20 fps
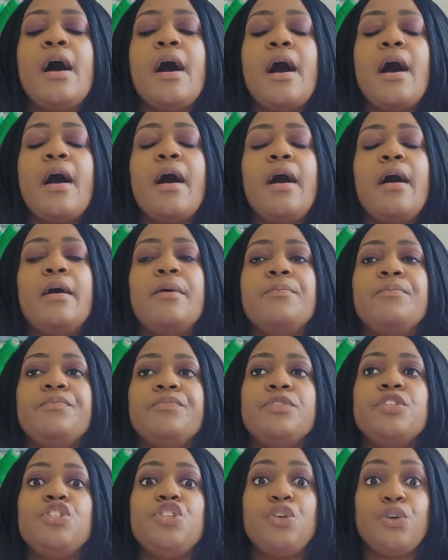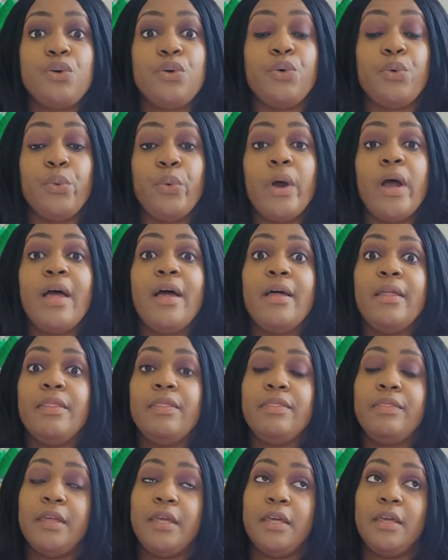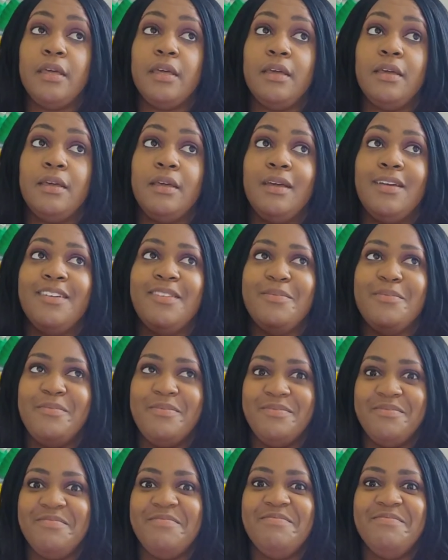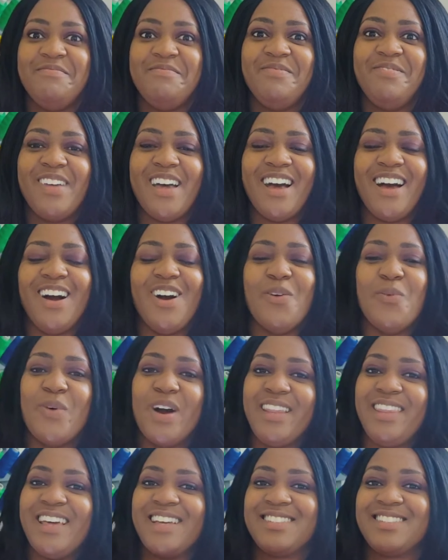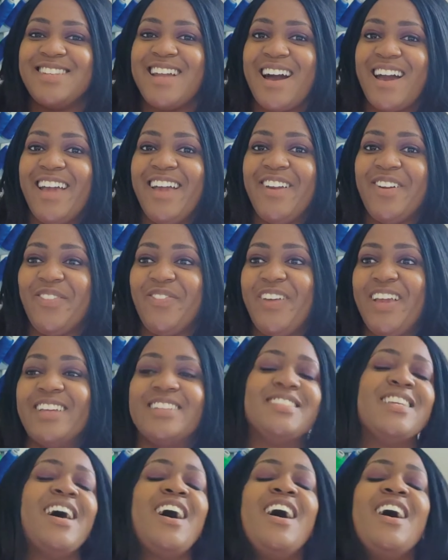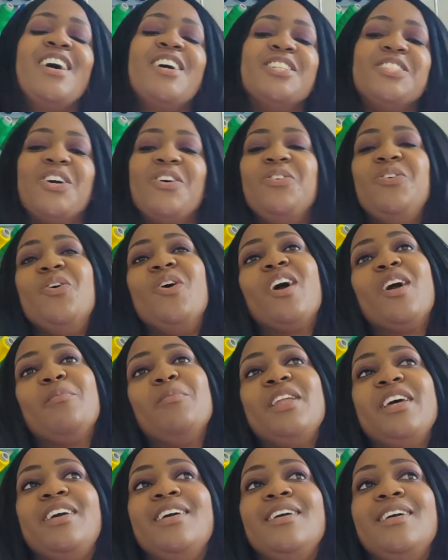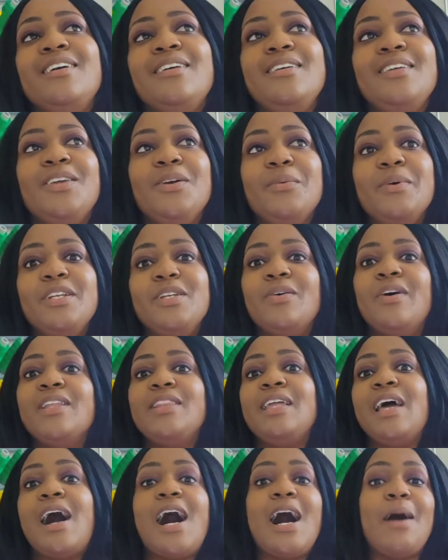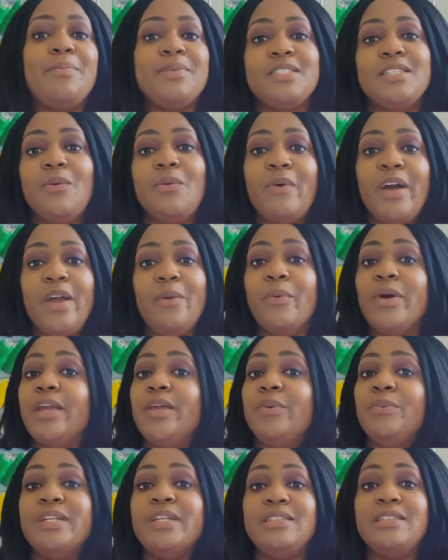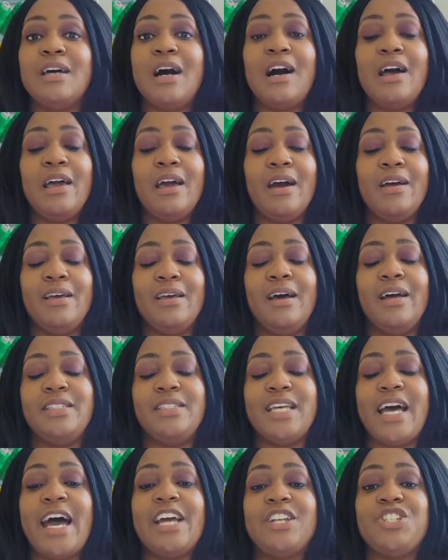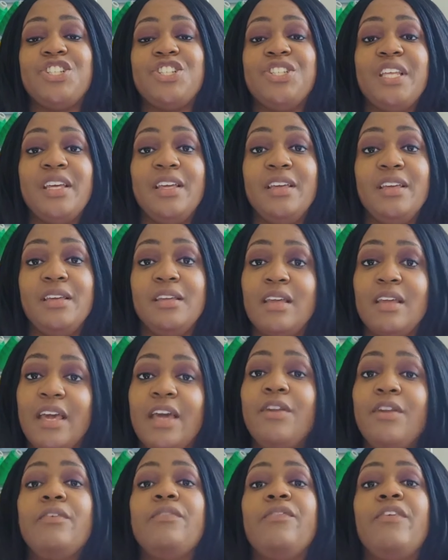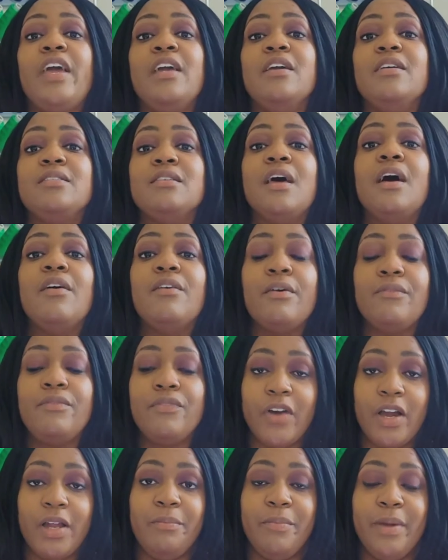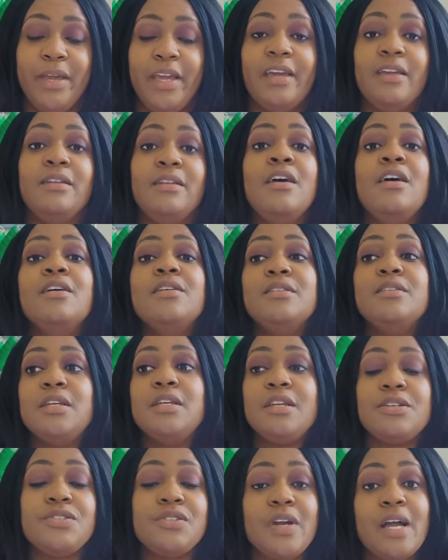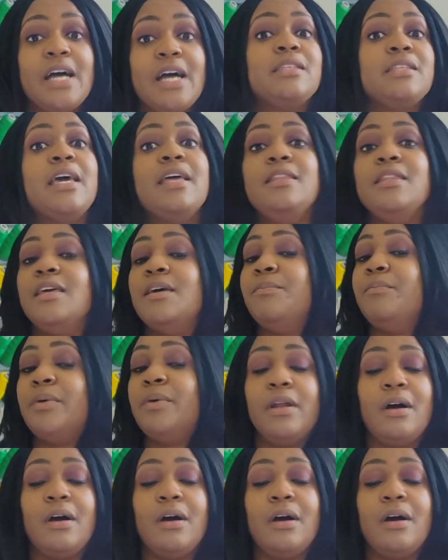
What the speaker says: To the one that's not interface. So normally you would do it the opposite way where you would attach the interface front band to your dress and then put